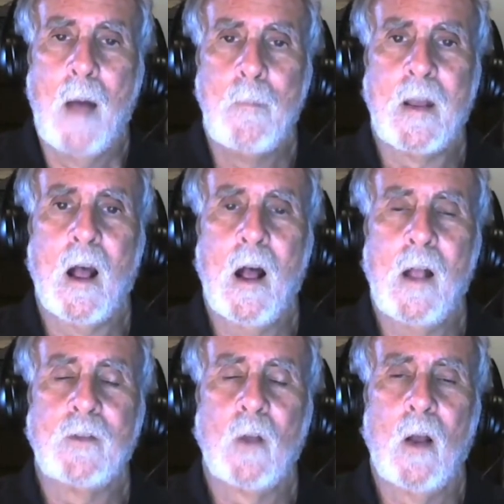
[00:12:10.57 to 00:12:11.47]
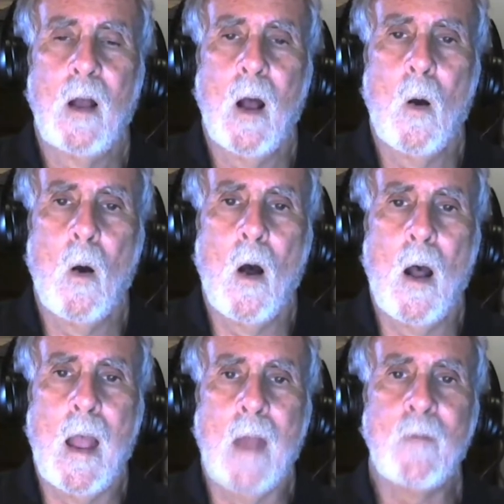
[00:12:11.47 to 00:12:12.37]
because
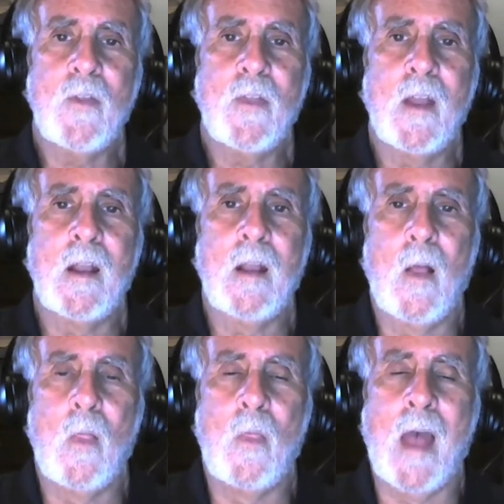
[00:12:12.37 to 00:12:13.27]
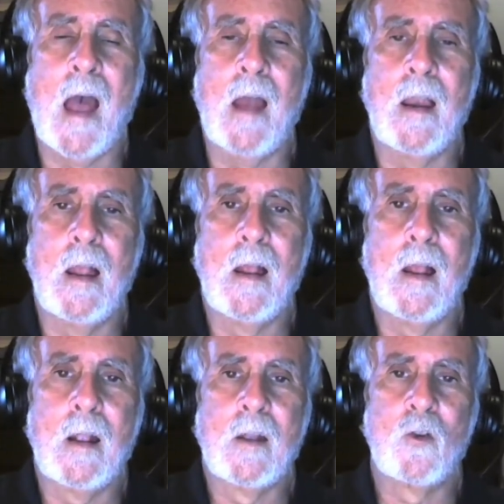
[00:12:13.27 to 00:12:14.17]
everything that
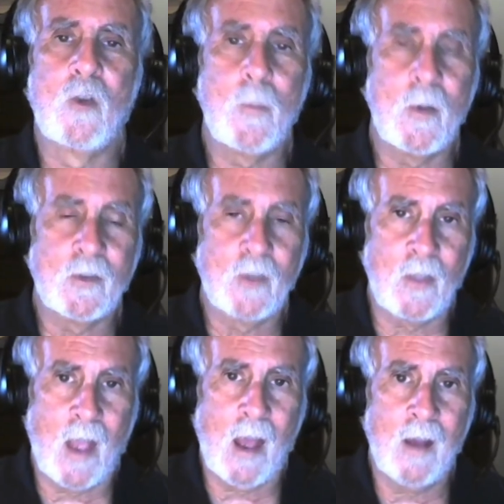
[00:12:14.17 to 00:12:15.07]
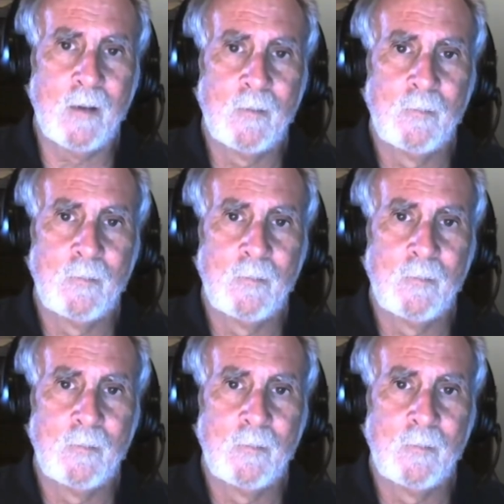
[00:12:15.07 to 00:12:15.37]
contributes to that